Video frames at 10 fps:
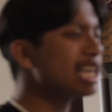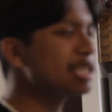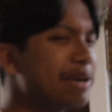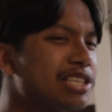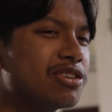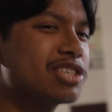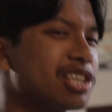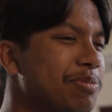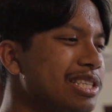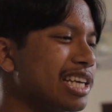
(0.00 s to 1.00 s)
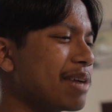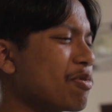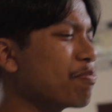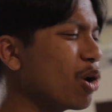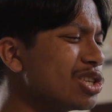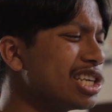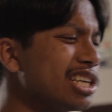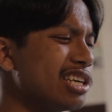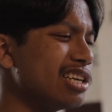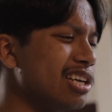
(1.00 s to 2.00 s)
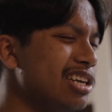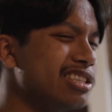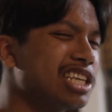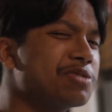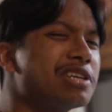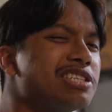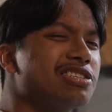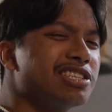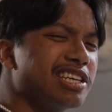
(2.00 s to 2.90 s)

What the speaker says: that space in your stomach to get more protein in. That's why you're so